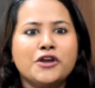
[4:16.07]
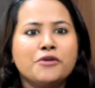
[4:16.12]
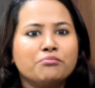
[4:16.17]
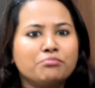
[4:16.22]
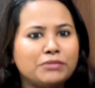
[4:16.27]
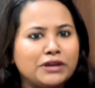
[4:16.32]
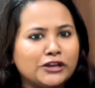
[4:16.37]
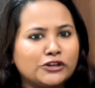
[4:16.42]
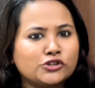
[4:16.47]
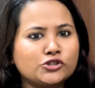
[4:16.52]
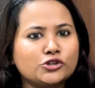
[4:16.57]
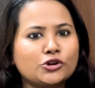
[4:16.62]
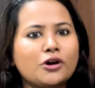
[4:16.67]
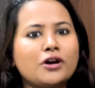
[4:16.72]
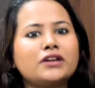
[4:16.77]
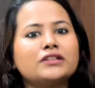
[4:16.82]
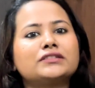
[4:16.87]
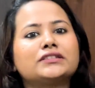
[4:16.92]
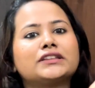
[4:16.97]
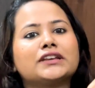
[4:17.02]
Make
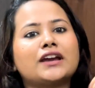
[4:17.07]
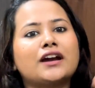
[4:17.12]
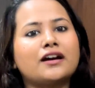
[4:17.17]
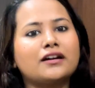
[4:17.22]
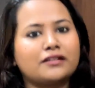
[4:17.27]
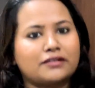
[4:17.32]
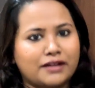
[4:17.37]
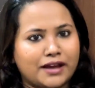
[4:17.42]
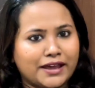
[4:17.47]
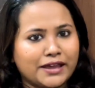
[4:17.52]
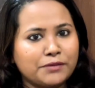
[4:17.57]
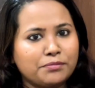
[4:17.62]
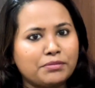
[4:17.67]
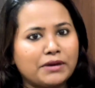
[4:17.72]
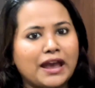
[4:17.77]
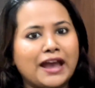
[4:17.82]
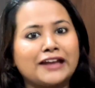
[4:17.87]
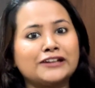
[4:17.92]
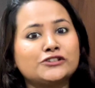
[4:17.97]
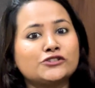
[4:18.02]
sure they are ripe
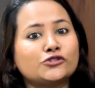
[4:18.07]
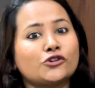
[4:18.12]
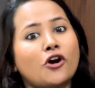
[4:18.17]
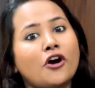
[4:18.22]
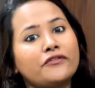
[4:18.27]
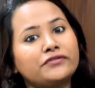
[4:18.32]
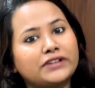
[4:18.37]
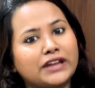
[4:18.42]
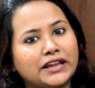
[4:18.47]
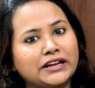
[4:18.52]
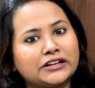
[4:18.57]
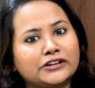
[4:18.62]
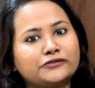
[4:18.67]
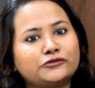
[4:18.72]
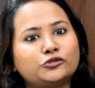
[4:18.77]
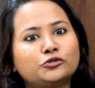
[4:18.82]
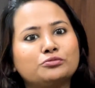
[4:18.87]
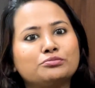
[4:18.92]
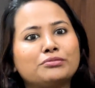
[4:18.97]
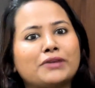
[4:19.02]
and soft
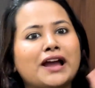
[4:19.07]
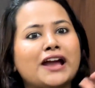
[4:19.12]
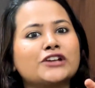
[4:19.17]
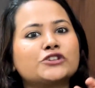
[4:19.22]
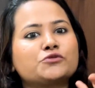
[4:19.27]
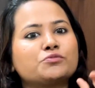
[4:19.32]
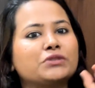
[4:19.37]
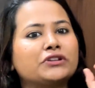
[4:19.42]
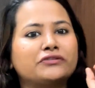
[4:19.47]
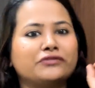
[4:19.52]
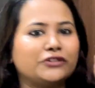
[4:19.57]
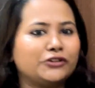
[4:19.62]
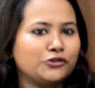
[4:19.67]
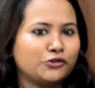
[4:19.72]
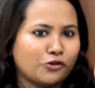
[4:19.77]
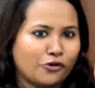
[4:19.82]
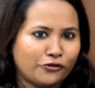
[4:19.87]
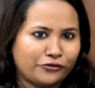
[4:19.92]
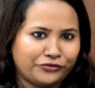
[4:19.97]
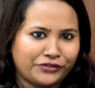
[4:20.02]
enough to mash between
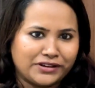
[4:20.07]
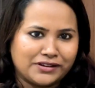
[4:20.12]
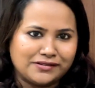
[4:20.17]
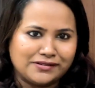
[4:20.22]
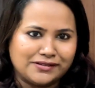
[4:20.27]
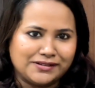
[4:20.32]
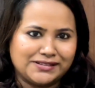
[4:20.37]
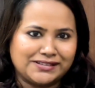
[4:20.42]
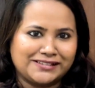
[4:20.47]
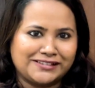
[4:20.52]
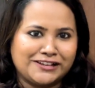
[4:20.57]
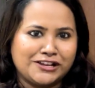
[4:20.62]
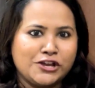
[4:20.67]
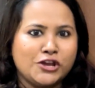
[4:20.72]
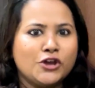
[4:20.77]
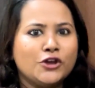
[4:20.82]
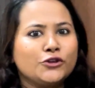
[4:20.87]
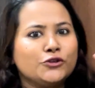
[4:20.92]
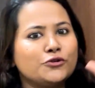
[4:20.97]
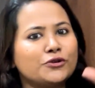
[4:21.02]
your fingers.
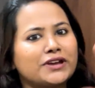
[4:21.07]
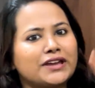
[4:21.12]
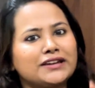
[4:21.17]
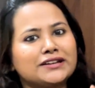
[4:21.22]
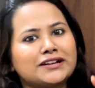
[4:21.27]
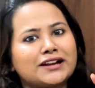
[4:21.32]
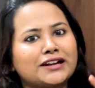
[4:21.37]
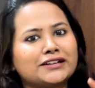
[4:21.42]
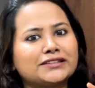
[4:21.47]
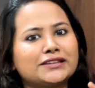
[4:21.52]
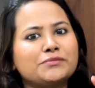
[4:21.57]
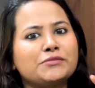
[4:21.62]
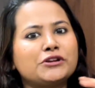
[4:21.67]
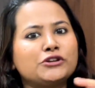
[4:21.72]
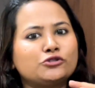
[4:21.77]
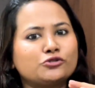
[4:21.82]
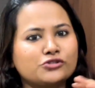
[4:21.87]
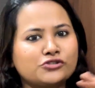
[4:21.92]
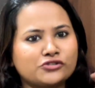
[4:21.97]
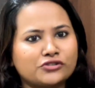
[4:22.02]
You can cut them
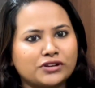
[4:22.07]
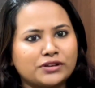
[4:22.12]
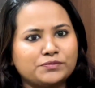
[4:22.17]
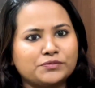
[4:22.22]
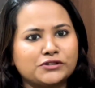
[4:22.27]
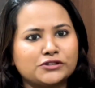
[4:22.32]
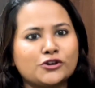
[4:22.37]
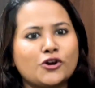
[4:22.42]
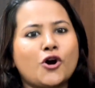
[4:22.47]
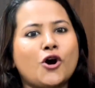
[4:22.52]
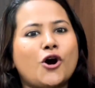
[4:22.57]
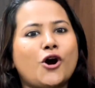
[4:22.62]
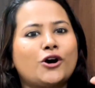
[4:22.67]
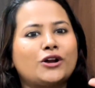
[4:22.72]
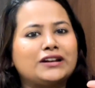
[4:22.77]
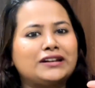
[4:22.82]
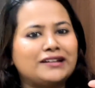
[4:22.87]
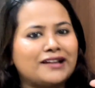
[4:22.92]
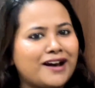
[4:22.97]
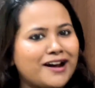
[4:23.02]
into strips or
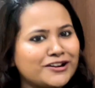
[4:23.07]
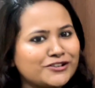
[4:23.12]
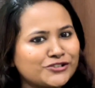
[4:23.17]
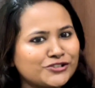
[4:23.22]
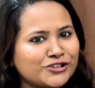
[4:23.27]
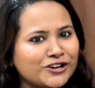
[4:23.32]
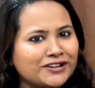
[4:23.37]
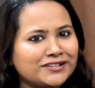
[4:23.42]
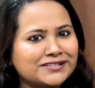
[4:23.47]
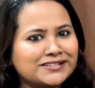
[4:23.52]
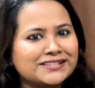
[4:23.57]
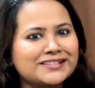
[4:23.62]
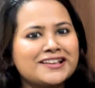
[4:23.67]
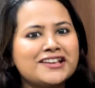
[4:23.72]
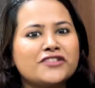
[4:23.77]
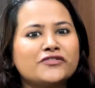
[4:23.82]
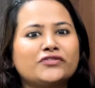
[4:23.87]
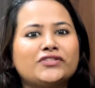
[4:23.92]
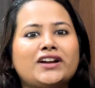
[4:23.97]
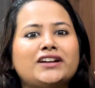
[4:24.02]
large chunks
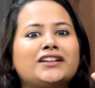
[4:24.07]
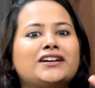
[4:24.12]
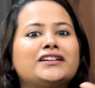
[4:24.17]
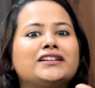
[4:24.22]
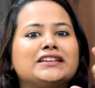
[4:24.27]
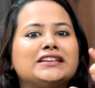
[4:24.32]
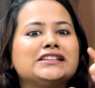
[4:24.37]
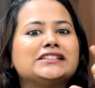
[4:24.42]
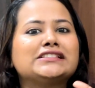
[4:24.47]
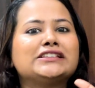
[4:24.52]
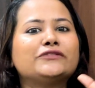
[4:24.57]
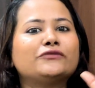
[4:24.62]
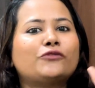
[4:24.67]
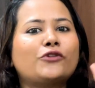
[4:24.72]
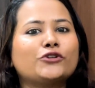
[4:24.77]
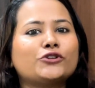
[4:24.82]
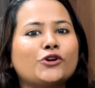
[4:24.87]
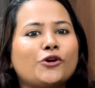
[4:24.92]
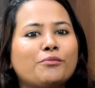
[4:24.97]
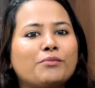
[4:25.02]
that are easy
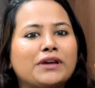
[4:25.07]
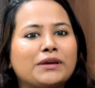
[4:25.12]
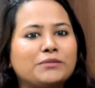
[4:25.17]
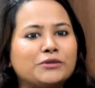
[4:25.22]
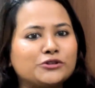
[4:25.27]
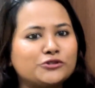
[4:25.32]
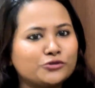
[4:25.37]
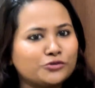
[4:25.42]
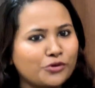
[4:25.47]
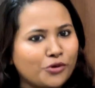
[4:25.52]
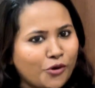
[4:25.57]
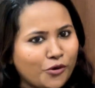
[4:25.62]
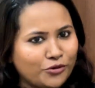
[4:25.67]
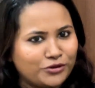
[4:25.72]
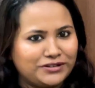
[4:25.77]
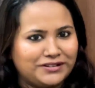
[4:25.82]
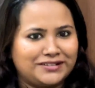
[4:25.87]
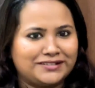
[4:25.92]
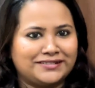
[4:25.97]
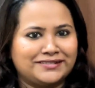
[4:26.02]
for your baby to
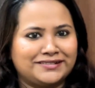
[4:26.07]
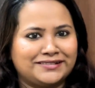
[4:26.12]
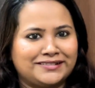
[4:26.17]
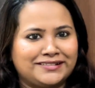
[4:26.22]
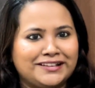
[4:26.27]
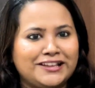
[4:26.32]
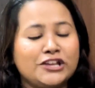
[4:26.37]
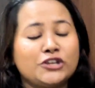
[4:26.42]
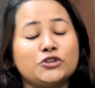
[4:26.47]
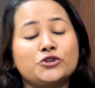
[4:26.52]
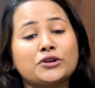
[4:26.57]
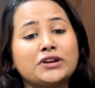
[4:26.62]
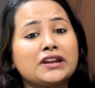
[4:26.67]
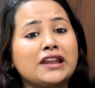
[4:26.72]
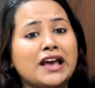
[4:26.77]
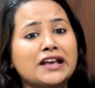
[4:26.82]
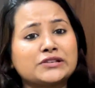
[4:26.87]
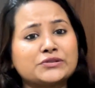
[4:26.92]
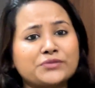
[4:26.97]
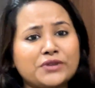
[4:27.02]
hold. You can
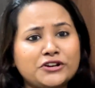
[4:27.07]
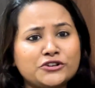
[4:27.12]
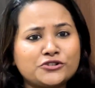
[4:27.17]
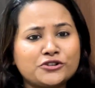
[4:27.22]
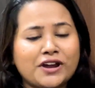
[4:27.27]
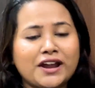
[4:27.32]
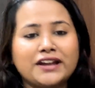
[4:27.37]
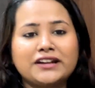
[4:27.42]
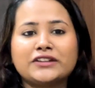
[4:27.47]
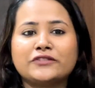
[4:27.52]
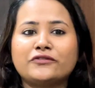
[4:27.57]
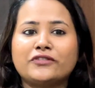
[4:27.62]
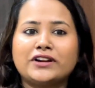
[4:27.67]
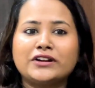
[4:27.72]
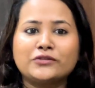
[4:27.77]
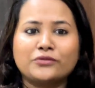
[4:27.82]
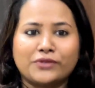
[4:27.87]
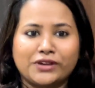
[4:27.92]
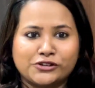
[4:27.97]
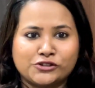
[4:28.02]
as well try
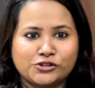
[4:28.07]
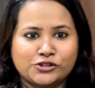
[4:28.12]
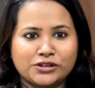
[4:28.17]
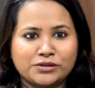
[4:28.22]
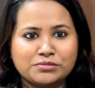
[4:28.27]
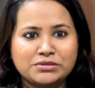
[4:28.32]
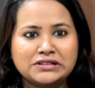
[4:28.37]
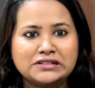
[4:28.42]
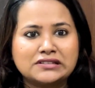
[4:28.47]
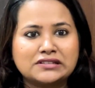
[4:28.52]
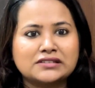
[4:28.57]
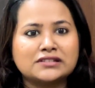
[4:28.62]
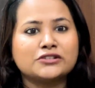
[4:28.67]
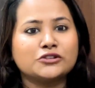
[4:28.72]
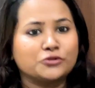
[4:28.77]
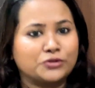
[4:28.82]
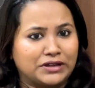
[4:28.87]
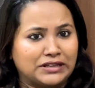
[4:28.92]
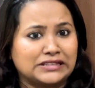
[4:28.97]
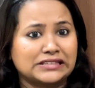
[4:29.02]
different vegetables.
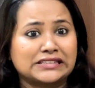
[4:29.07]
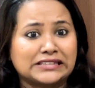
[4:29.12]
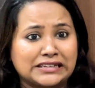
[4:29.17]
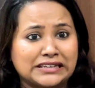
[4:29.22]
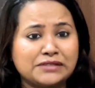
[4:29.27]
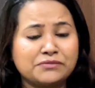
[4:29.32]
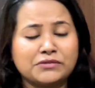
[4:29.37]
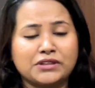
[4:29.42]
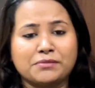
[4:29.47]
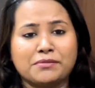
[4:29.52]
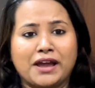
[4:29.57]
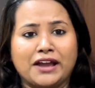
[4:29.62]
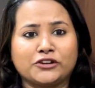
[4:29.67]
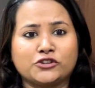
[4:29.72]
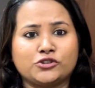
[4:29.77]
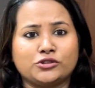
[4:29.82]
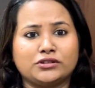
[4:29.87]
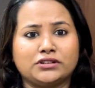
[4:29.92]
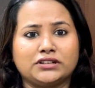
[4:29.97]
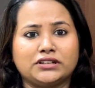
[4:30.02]
You can steam them
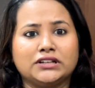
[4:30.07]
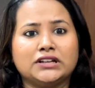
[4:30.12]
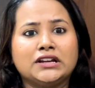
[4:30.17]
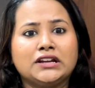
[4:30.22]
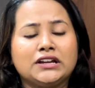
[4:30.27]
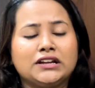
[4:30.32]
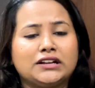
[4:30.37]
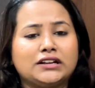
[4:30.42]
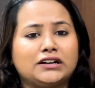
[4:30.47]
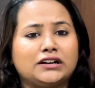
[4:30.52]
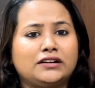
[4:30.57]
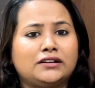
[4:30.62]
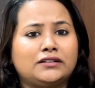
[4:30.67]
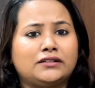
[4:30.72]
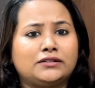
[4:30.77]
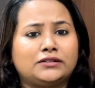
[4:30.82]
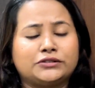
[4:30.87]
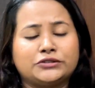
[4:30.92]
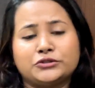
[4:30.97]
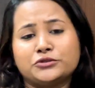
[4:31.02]
actually.
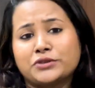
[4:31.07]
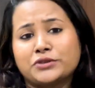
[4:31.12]
You